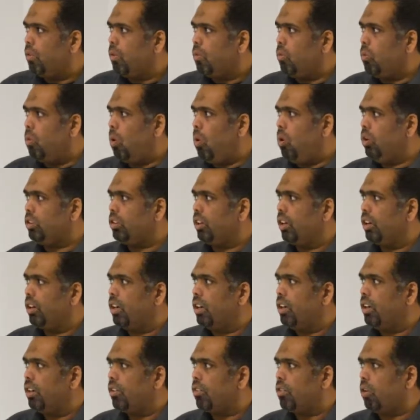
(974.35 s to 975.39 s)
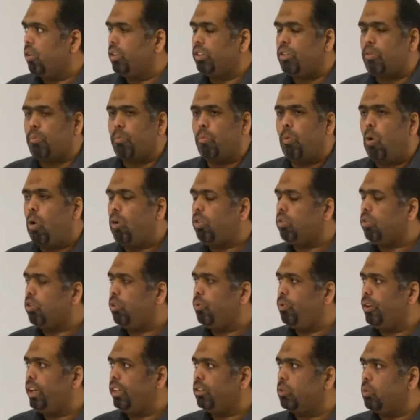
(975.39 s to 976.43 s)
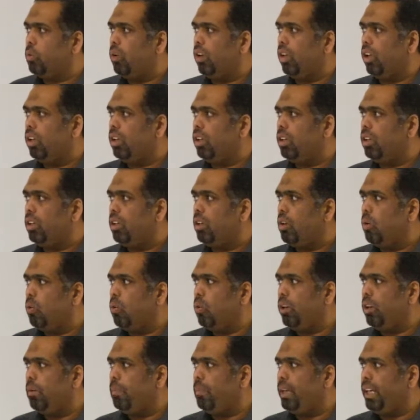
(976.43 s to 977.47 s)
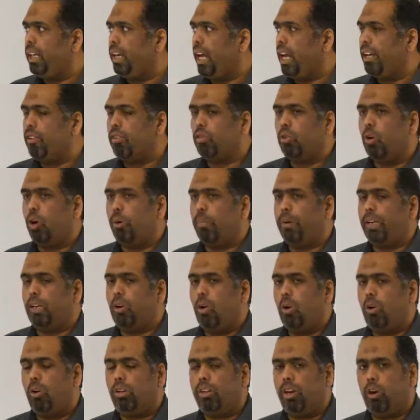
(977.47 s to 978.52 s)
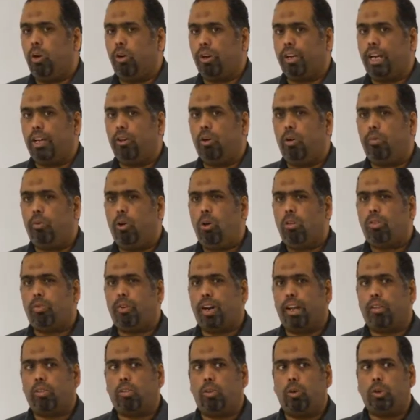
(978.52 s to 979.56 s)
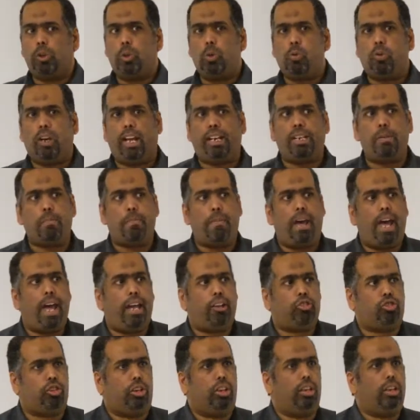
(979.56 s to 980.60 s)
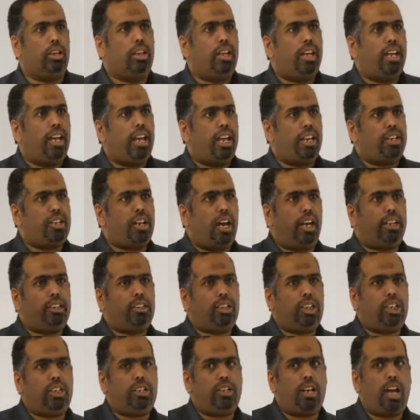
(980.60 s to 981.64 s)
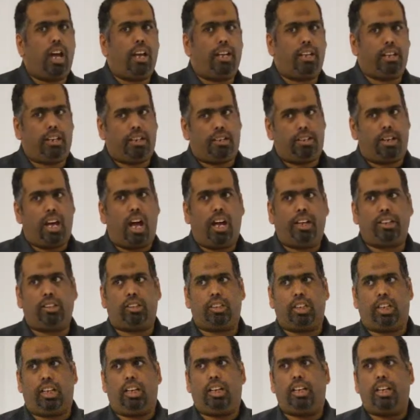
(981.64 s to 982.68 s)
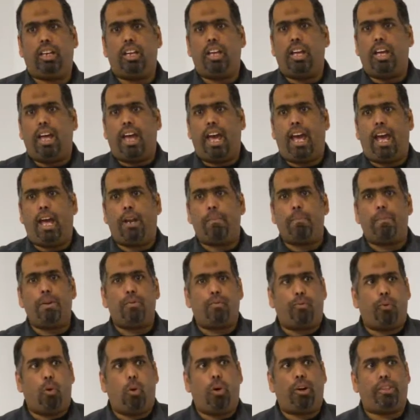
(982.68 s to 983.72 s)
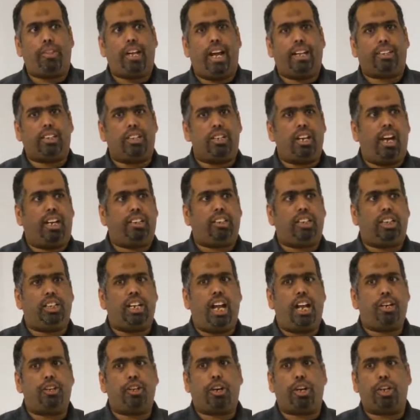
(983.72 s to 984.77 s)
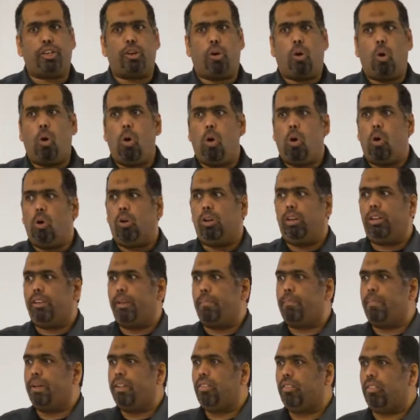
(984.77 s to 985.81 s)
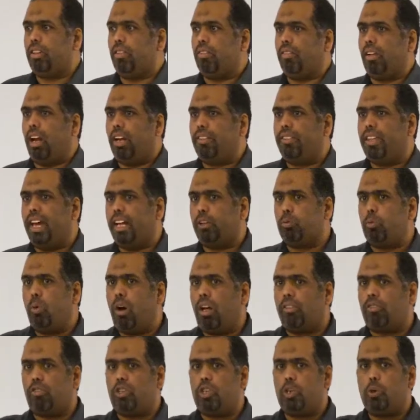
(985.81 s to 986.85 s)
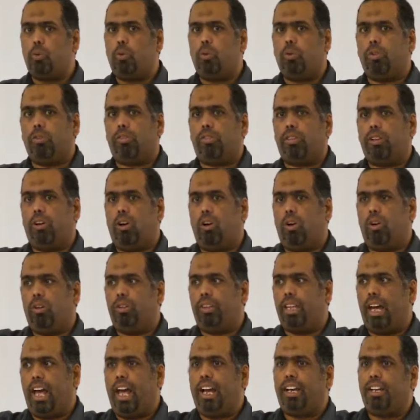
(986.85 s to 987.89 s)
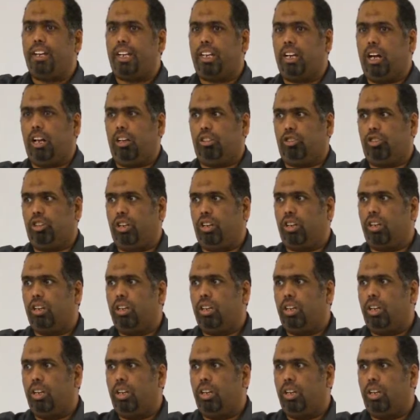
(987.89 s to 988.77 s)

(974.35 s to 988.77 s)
water, so it is most of it will be absorbing all the organophosphorus. So you can imagine in 1990 and before that in 1900, all the pesticide that was used on the agriculture,